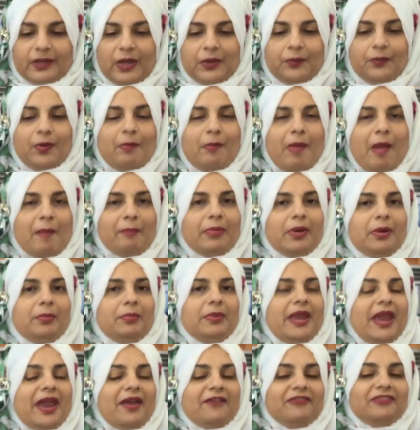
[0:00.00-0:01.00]
remember
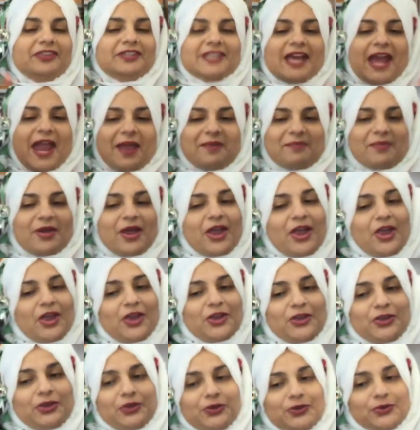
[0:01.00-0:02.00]
me every time
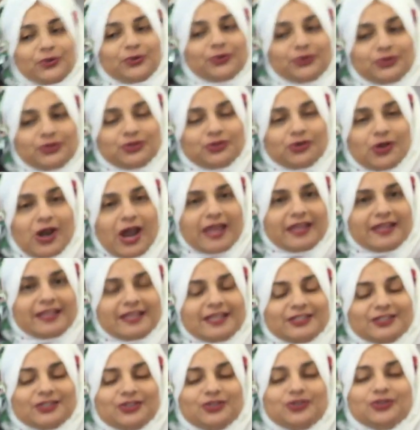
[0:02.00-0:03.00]
you try
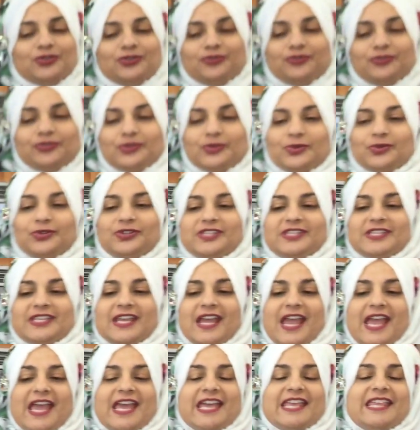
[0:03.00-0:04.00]
these new fruits.
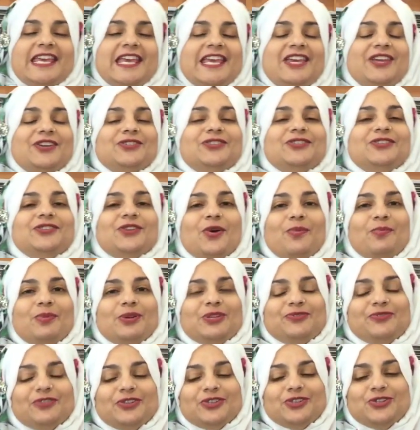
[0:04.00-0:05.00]
Thank you so
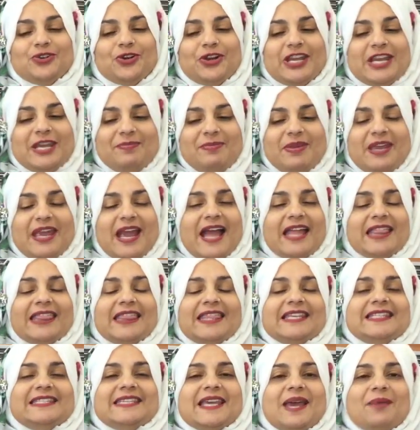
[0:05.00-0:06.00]
much for joining me on
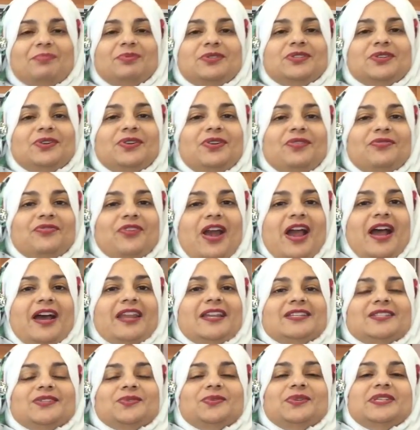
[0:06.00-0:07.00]
this episode of
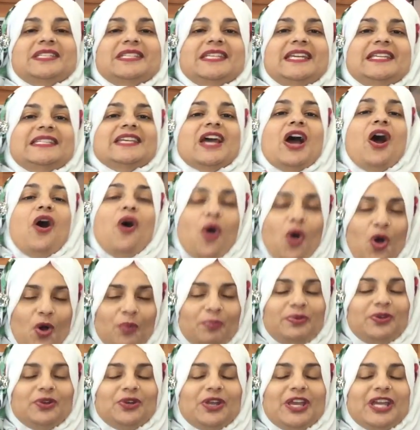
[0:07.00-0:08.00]
Raihana's Cuisines.
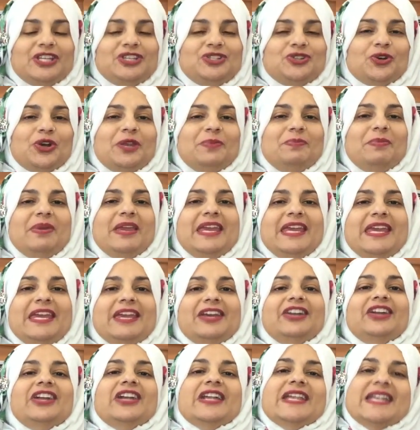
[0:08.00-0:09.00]
Hope you can join me
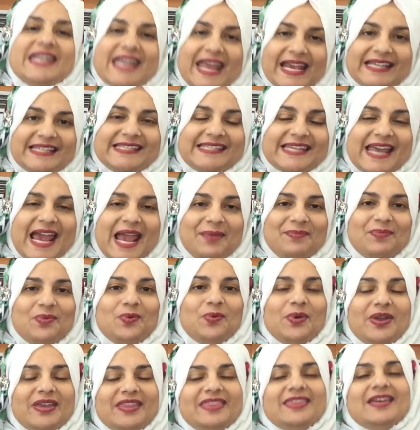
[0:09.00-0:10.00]
here next time
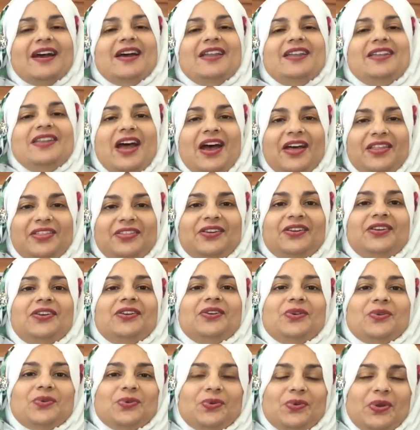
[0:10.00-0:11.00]
with
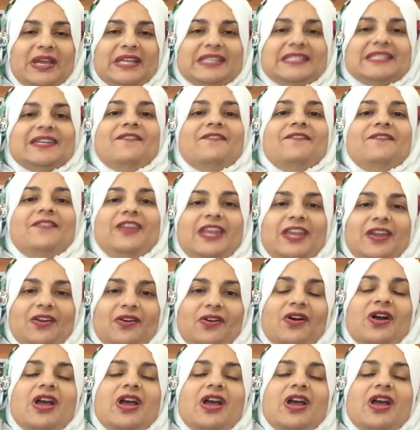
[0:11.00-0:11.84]
another great video.